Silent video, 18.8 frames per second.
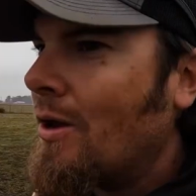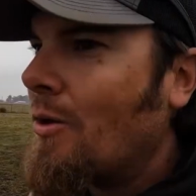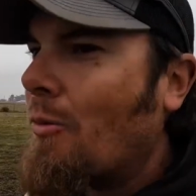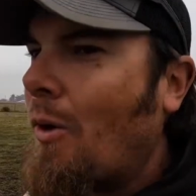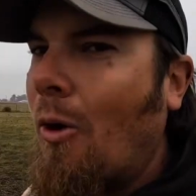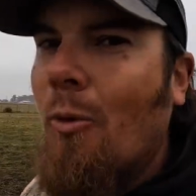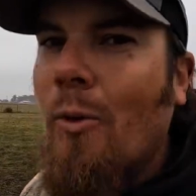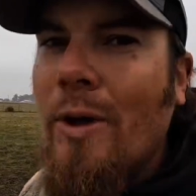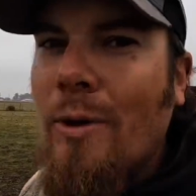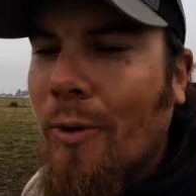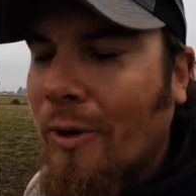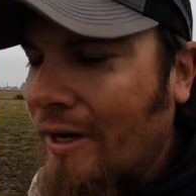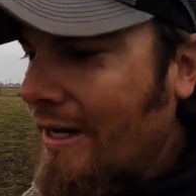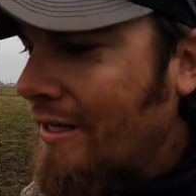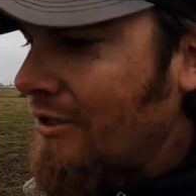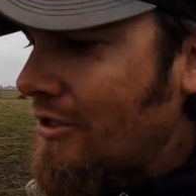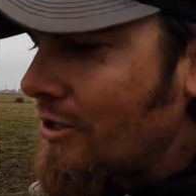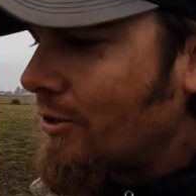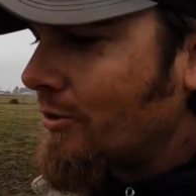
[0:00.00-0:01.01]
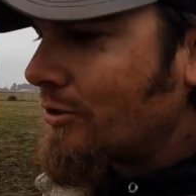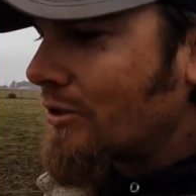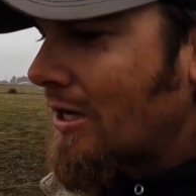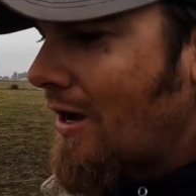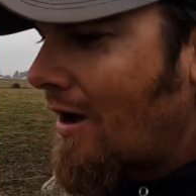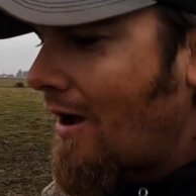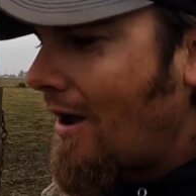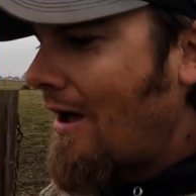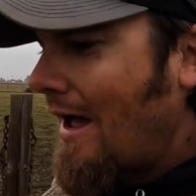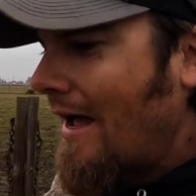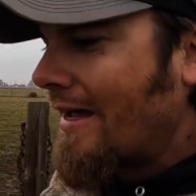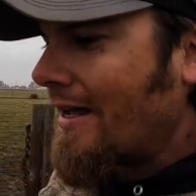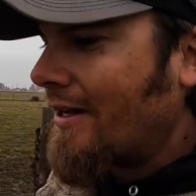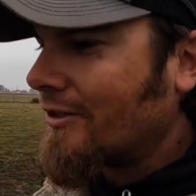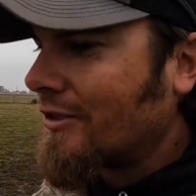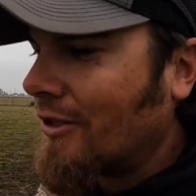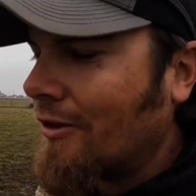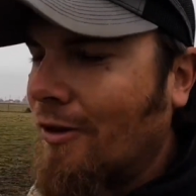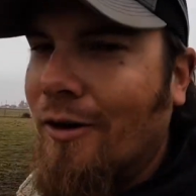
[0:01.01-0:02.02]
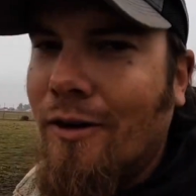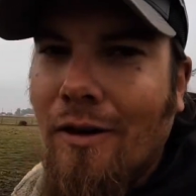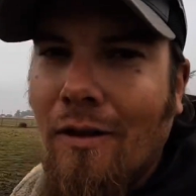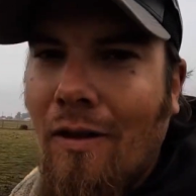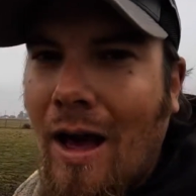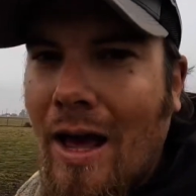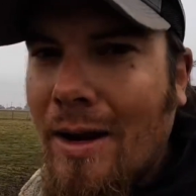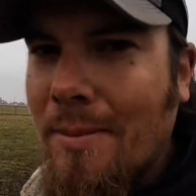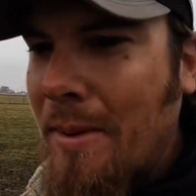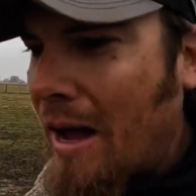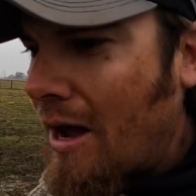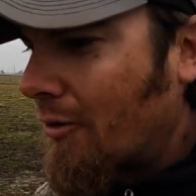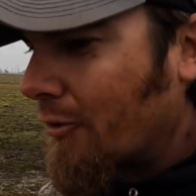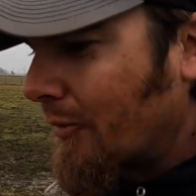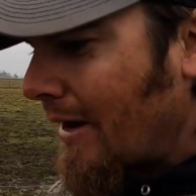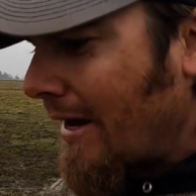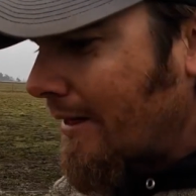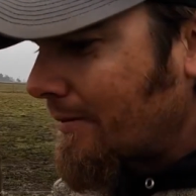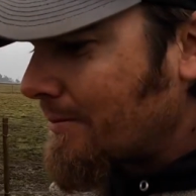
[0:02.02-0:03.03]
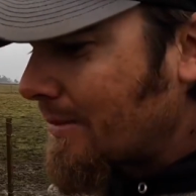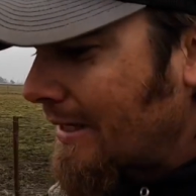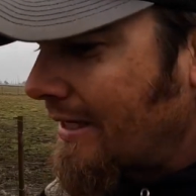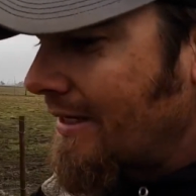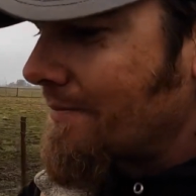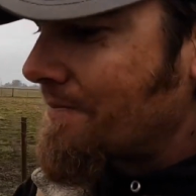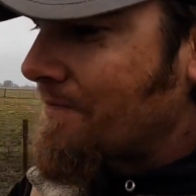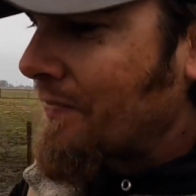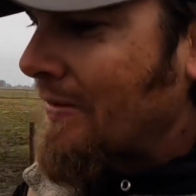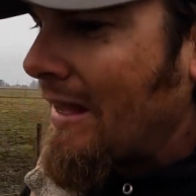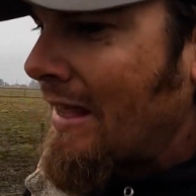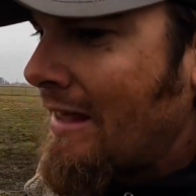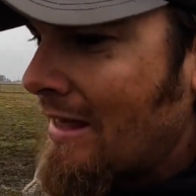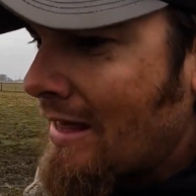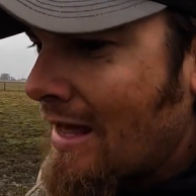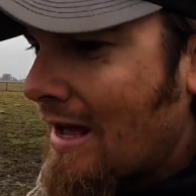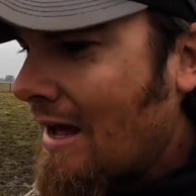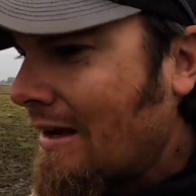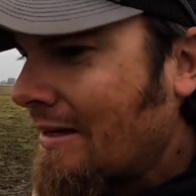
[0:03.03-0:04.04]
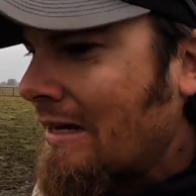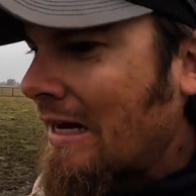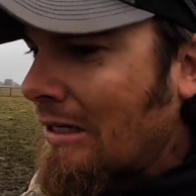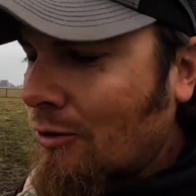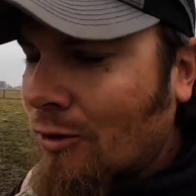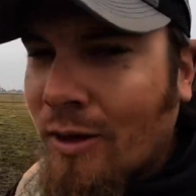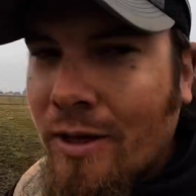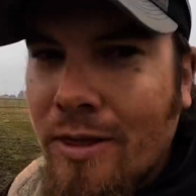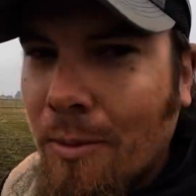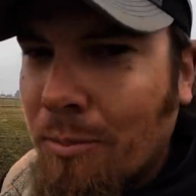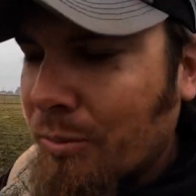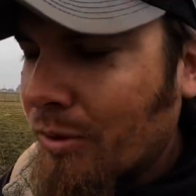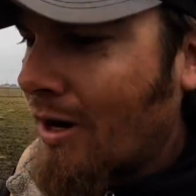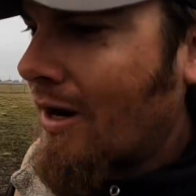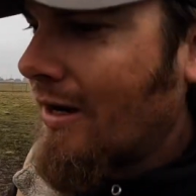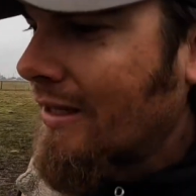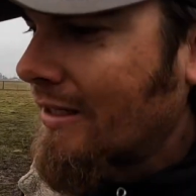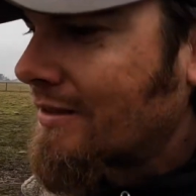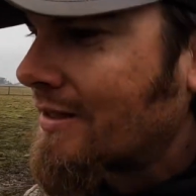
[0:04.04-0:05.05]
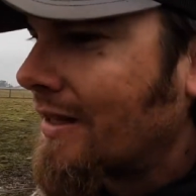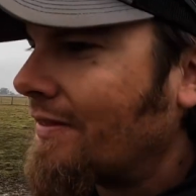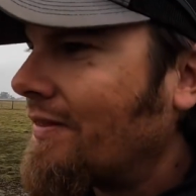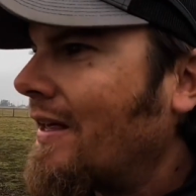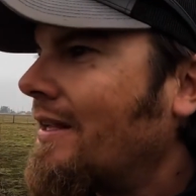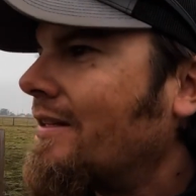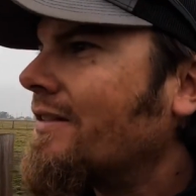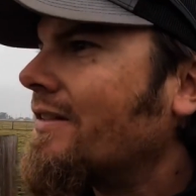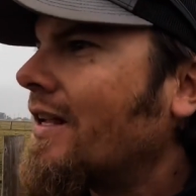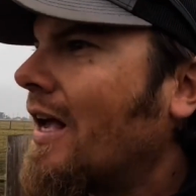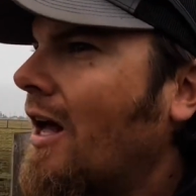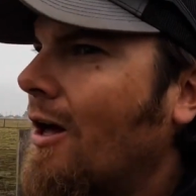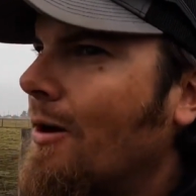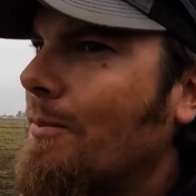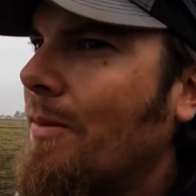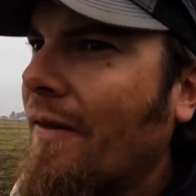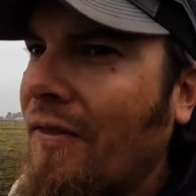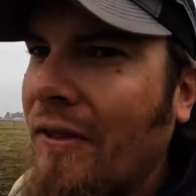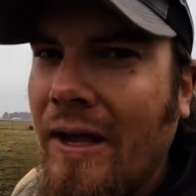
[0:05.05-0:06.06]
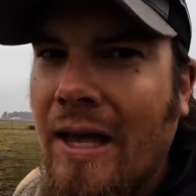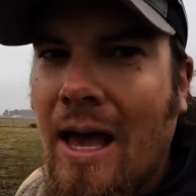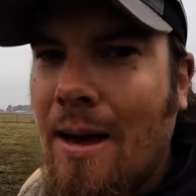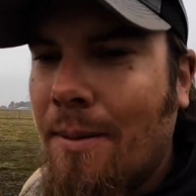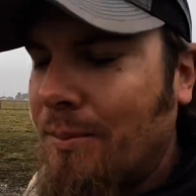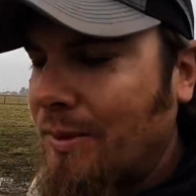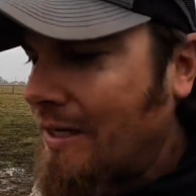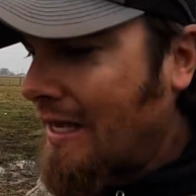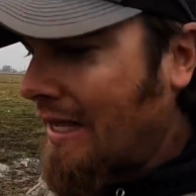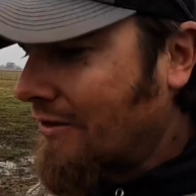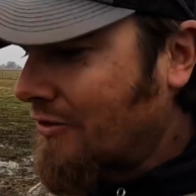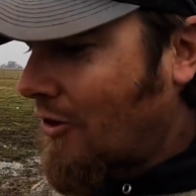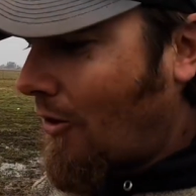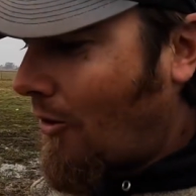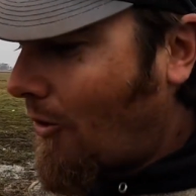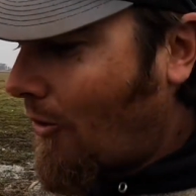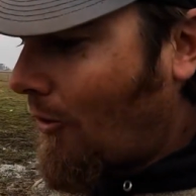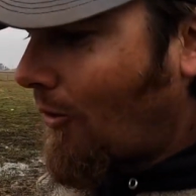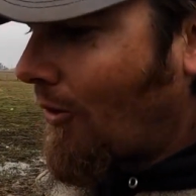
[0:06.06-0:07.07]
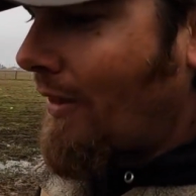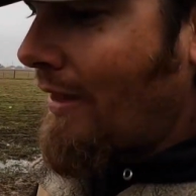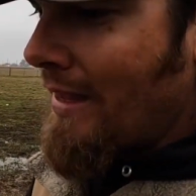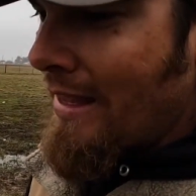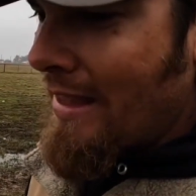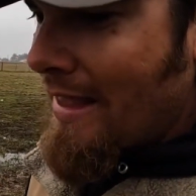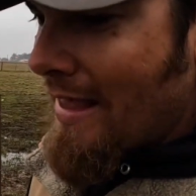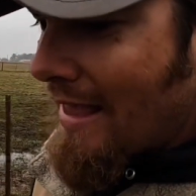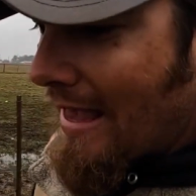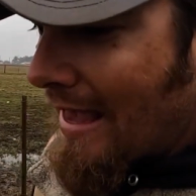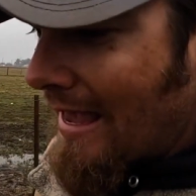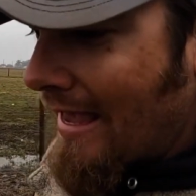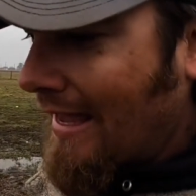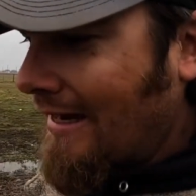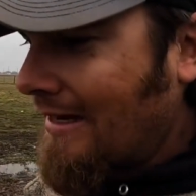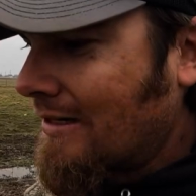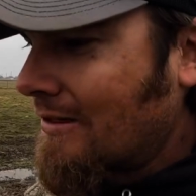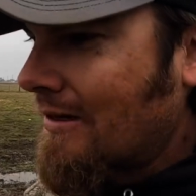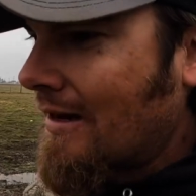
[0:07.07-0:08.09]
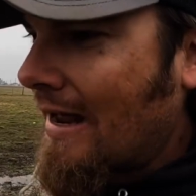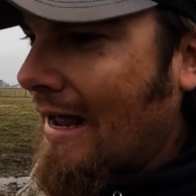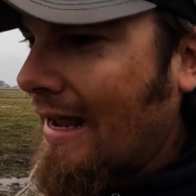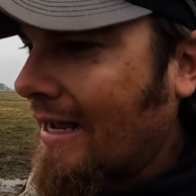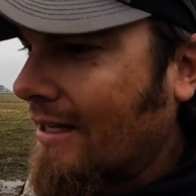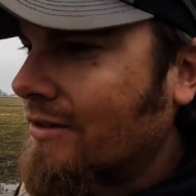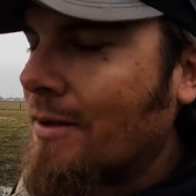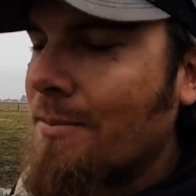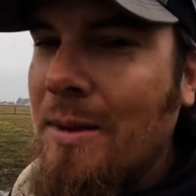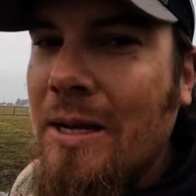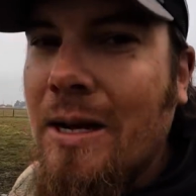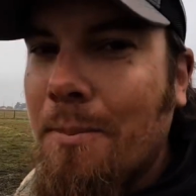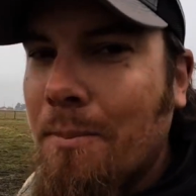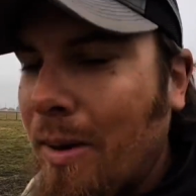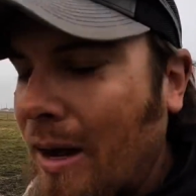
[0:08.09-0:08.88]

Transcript: While we were in Utah, I got to learn a lot about Redmond, uh, not only the products that they sell, but the company as a whole. And I got to meet a